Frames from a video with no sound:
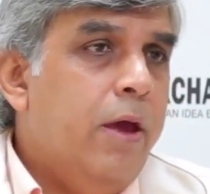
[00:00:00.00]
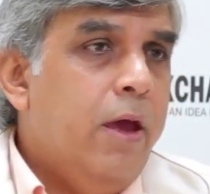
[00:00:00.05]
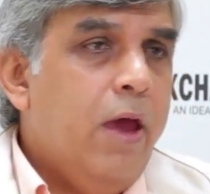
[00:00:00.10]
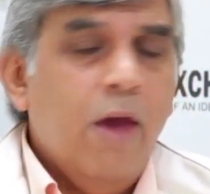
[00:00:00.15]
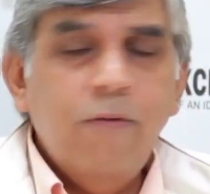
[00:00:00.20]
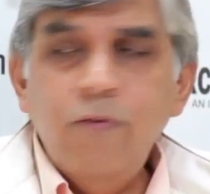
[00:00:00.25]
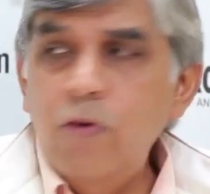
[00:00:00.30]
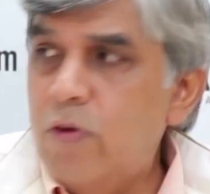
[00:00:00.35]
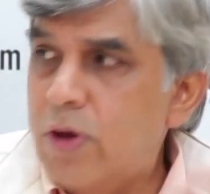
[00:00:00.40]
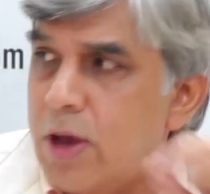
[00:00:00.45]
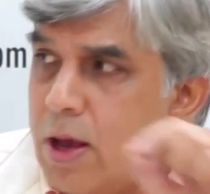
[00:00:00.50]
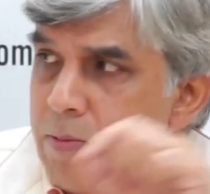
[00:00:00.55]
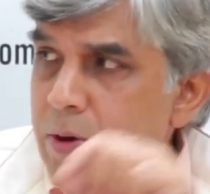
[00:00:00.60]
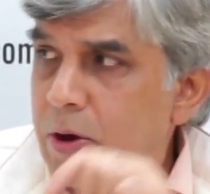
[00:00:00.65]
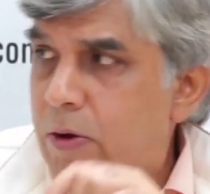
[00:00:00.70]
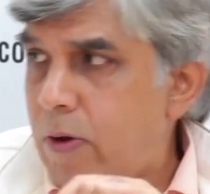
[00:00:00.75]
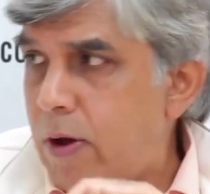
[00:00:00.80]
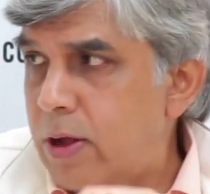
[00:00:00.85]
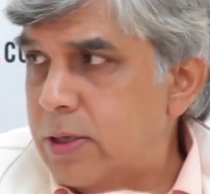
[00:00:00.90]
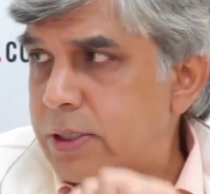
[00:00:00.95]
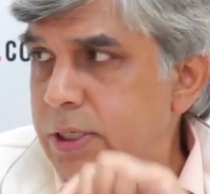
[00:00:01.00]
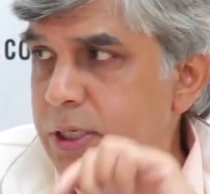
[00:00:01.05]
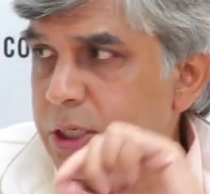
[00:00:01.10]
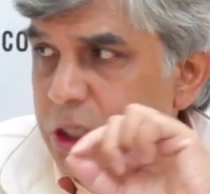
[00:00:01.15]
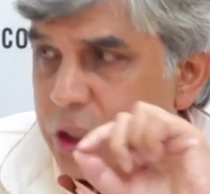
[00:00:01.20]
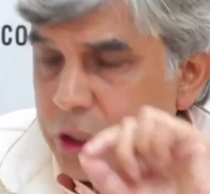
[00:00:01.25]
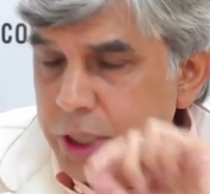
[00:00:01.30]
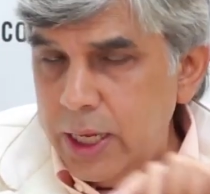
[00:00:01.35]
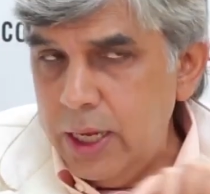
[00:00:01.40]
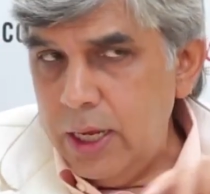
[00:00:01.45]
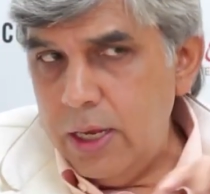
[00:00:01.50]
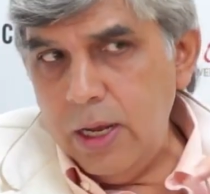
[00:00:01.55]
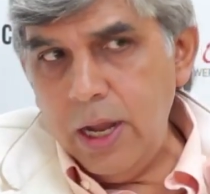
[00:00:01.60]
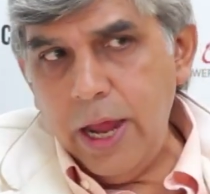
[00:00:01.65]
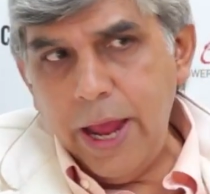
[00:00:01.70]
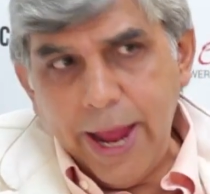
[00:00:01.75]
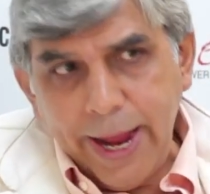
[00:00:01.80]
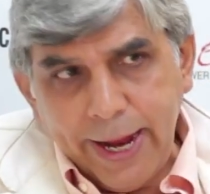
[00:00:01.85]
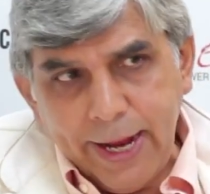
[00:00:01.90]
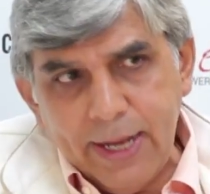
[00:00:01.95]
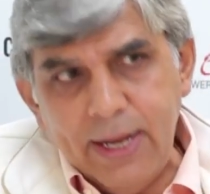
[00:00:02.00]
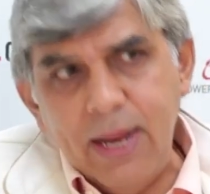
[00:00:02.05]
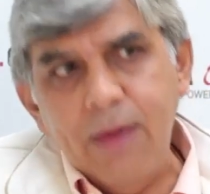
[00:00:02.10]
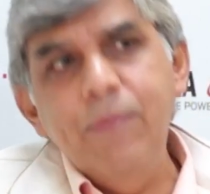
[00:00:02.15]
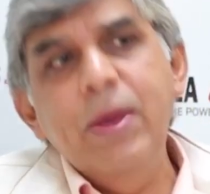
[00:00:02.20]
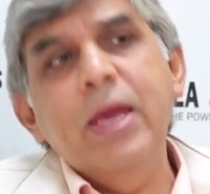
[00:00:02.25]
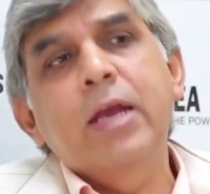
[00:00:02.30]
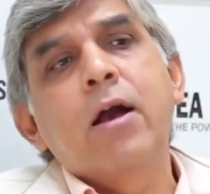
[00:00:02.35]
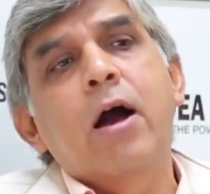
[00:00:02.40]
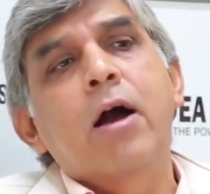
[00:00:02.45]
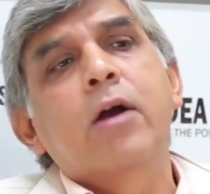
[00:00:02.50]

have you come across a single academic